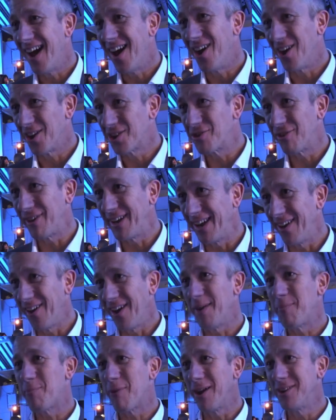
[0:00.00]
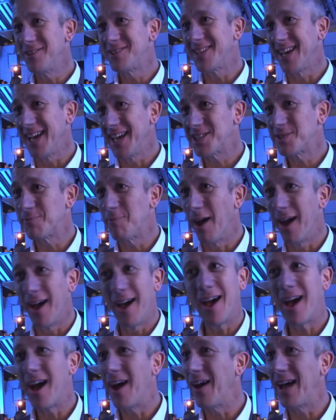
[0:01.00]
our green light process, but
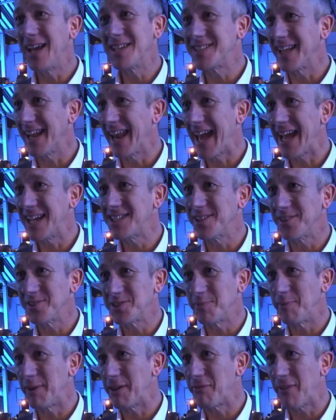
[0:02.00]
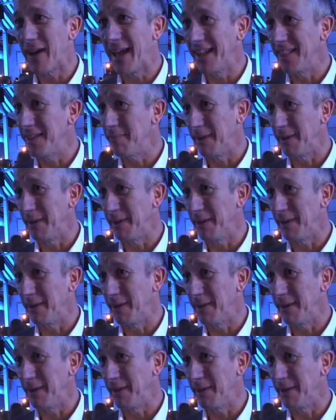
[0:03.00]
as a lad I was a big fan of the